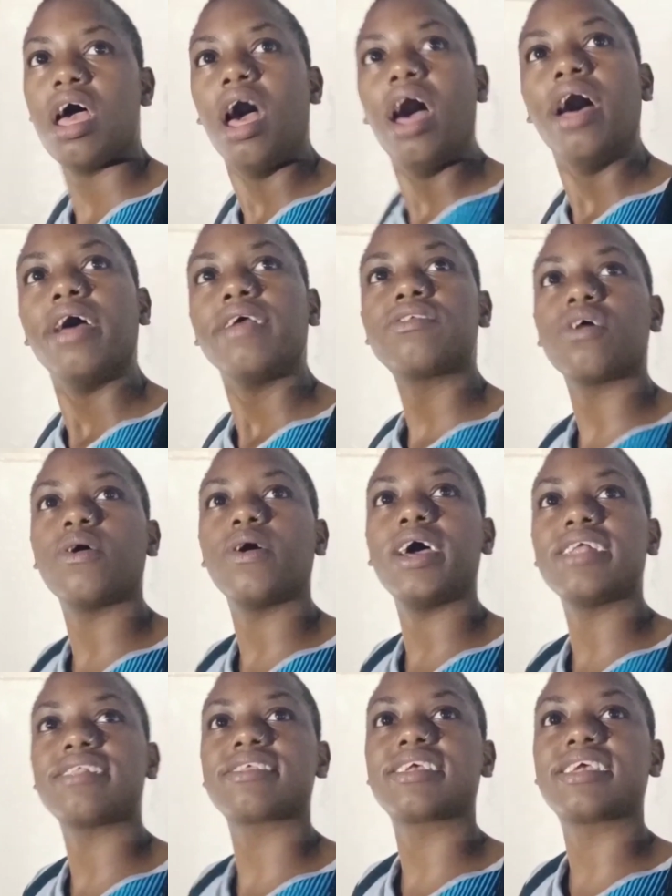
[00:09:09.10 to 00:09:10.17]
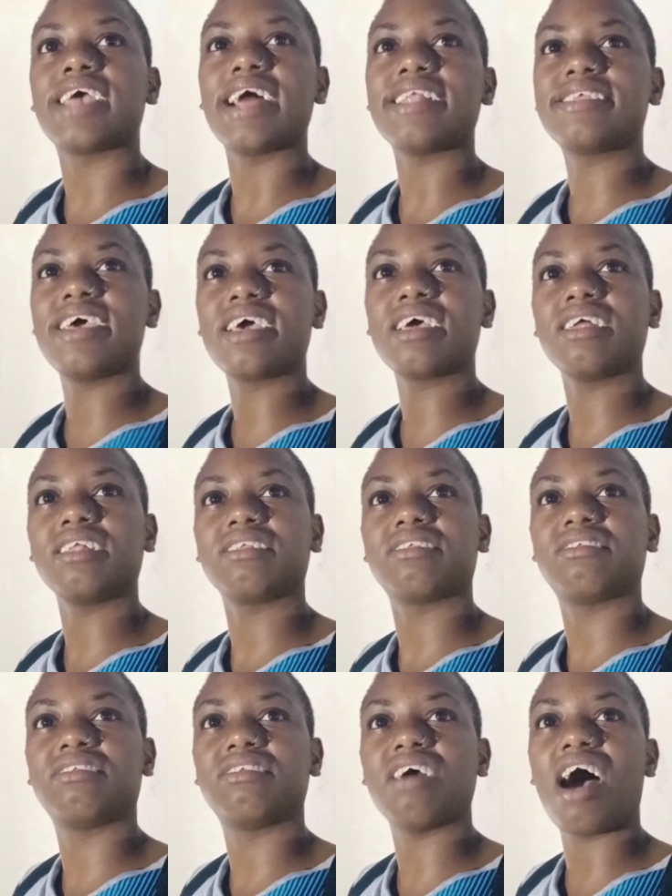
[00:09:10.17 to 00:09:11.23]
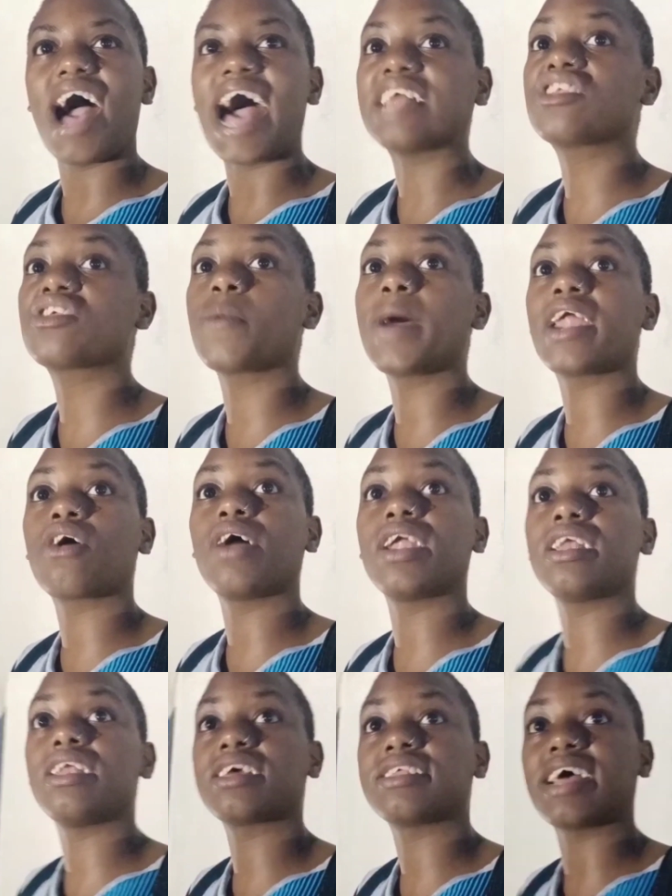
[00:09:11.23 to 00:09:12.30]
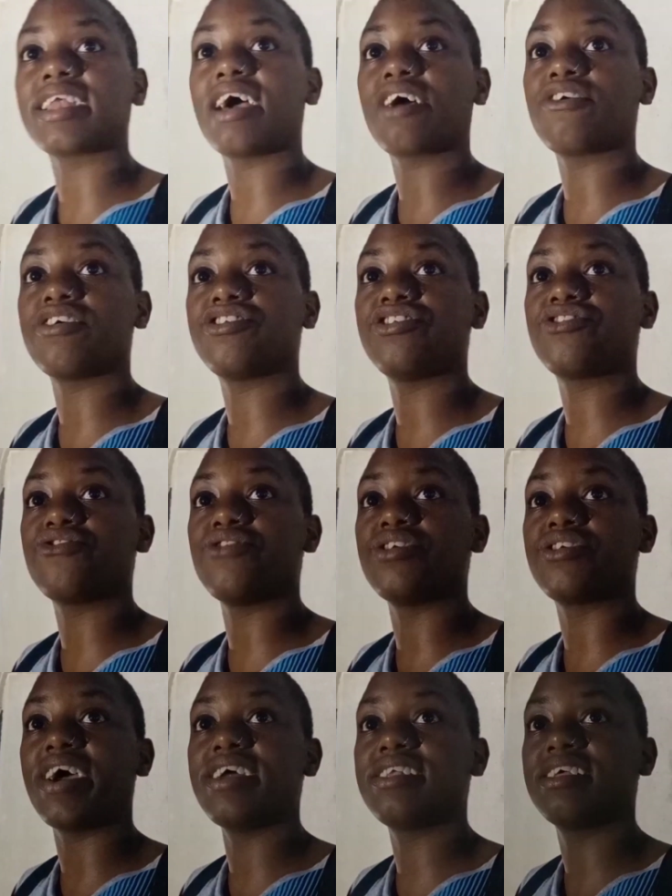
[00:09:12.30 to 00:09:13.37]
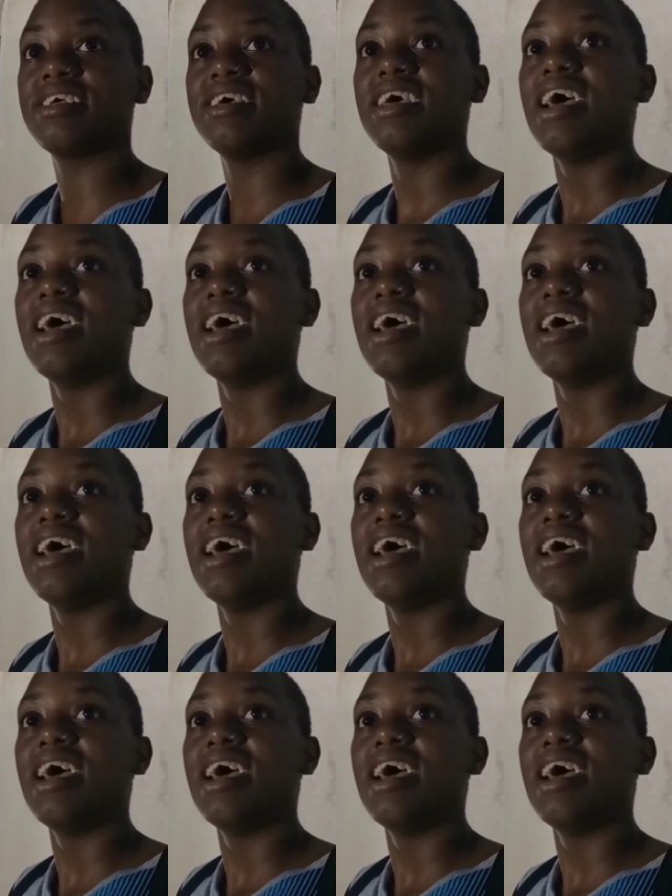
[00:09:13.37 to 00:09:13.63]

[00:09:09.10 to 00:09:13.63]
So it's getting the. I swear to God, it looks like they're across the street, right? I know.